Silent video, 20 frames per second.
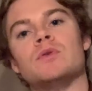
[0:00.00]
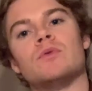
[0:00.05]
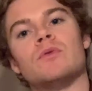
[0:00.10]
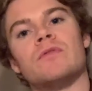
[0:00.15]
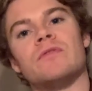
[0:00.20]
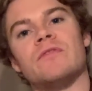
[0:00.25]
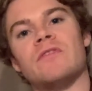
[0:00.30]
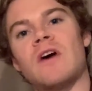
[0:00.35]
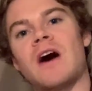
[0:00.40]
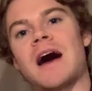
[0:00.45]
you'll
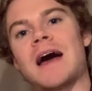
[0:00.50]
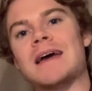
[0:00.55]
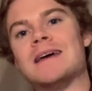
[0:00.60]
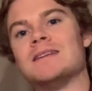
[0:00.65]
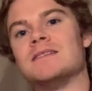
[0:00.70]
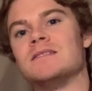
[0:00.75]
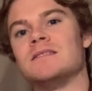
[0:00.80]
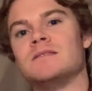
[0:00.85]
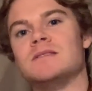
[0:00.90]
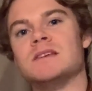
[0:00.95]

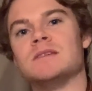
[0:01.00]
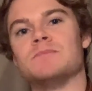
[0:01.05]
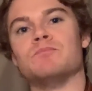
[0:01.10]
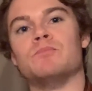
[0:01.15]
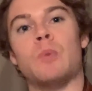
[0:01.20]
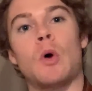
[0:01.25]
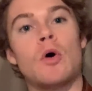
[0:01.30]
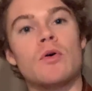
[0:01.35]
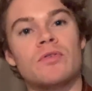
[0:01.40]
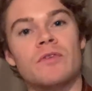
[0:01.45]
find that
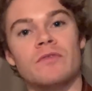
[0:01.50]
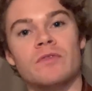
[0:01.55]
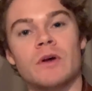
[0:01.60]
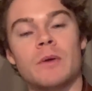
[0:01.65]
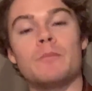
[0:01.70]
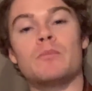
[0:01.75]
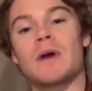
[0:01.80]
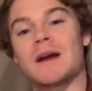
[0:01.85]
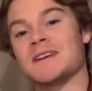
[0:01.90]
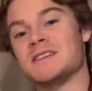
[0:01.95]
both of
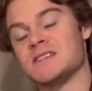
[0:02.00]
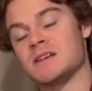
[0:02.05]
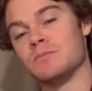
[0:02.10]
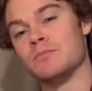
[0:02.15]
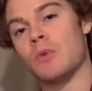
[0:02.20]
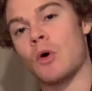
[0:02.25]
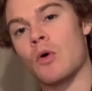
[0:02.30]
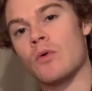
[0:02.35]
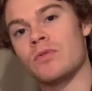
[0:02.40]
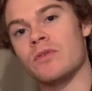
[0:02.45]
them, practicing
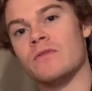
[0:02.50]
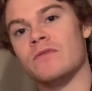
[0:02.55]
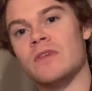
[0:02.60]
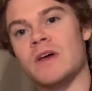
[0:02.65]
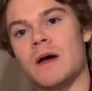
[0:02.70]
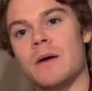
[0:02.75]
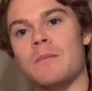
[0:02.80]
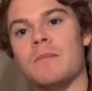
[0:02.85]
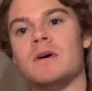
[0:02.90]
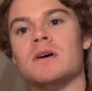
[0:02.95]
both of
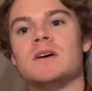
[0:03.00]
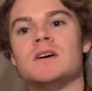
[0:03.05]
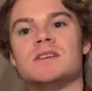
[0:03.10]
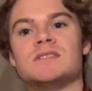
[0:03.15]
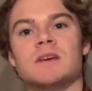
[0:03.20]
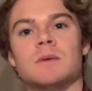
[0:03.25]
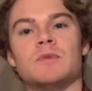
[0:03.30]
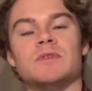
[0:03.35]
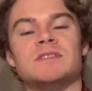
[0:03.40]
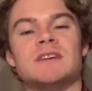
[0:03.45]
them
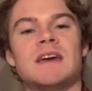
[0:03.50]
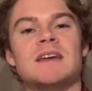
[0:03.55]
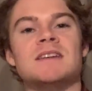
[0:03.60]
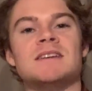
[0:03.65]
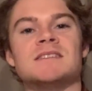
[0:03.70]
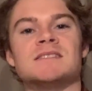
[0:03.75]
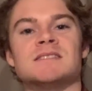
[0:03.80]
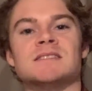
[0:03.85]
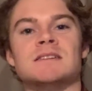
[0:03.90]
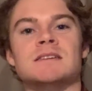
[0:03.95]

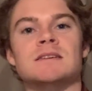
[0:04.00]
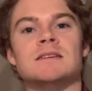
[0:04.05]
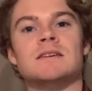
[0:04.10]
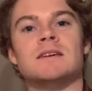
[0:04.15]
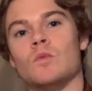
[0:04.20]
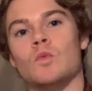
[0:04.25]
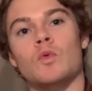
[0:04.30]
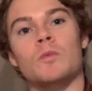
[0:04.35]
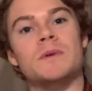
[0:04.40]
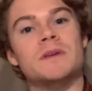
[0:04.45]
simultaneously,
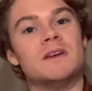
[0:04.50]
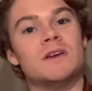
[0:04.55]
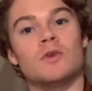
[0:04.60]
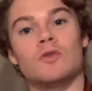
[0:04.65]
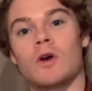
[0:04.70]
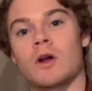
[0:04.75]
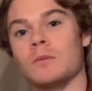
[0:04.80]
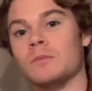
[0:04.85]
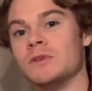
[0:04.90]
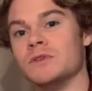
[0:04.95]
will be
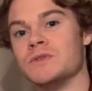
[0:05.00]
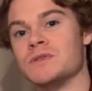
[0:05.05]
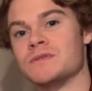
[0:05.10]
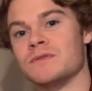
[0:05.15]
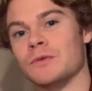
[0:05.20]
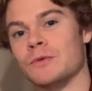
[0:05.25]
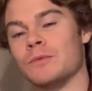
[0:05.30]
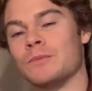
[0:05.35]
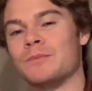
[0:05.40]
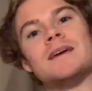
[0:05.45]
incredibly
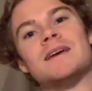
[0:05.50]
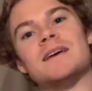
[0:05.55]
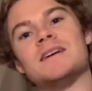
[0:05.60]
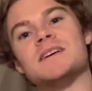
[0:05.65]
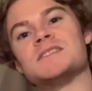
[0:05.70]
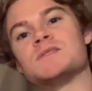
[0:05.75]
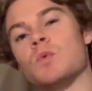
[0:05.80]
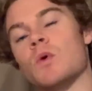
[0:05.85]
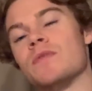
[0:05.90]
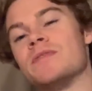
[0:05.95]
useful.
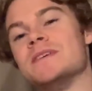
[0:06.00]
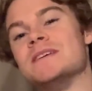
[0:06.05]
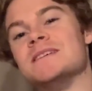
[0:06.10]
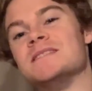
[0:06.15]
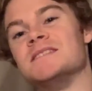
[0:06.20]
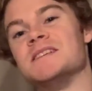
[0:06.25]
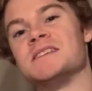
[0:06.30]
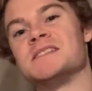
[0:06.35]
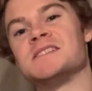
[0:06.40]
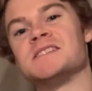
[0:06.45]
Here's what the
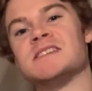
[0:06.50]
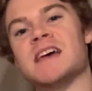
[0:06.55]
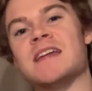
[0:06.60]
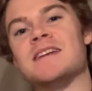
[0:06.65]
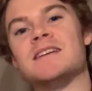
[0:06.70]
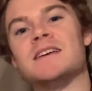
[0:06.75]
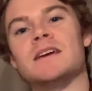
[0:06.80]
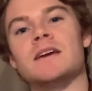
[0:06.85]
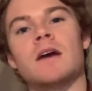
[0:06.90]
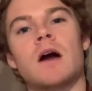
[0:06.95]

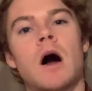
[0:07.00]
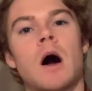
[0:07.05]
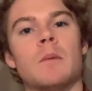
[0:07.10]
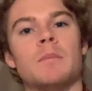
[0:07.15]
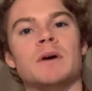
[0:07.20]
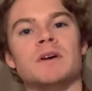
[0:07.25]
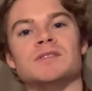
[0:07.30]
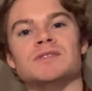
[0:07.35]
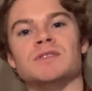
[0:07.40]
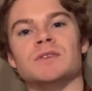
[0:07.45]
descending
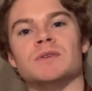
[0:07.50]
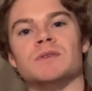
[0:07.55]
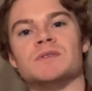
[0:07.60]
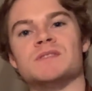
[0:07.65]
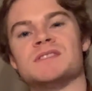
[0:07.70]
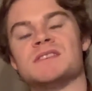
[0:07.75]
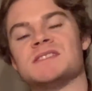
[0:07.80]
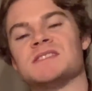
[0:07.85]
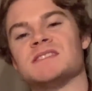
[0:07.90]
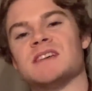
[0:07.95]

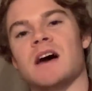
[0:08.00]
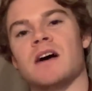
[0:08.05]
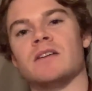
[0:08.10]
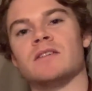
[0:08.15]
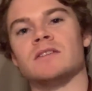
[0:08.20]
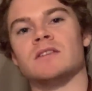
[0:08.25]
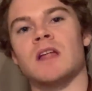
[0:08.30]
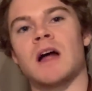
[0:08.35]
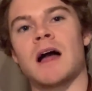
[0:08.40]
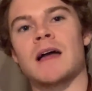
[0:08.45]
arpeggios
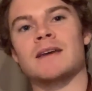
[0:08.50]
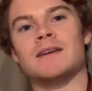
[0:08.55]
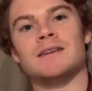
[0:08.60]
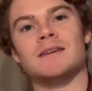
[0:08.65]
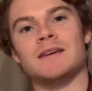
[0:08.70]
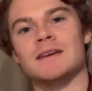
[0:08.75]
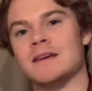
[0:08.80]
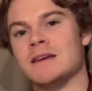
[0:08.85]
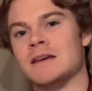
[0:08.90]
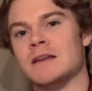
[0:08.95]
sound like
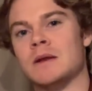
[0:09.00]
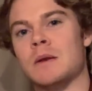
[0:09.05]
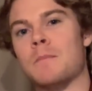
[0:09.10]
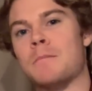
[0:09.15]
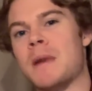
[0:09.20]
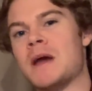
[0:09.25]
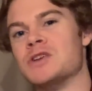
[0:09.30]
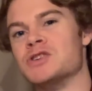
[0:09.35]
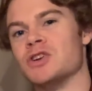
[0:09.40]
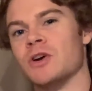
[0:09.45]
in
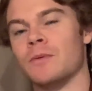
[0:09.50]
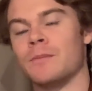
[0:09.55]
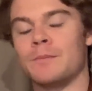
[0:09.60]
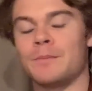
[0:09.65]
major.